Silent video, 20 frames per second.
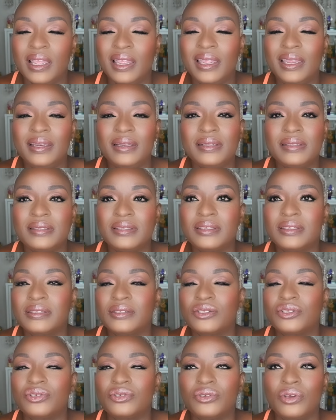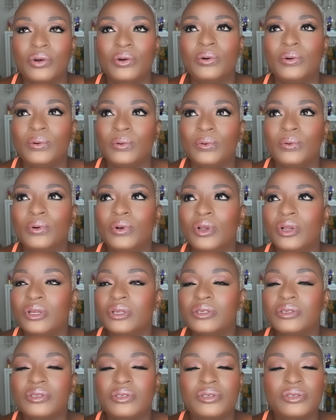It is so,
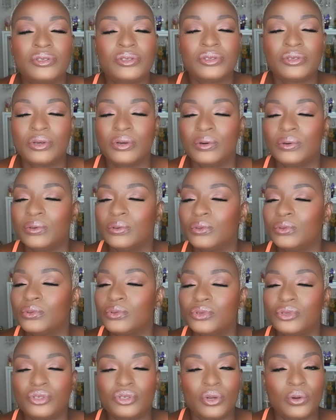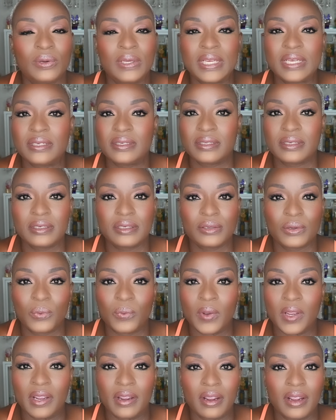so, so easy to
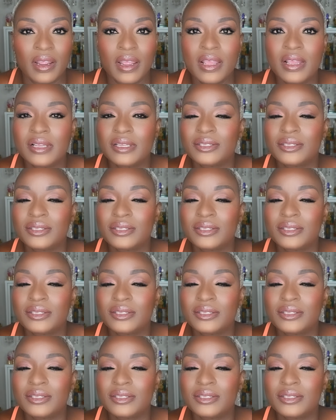wear.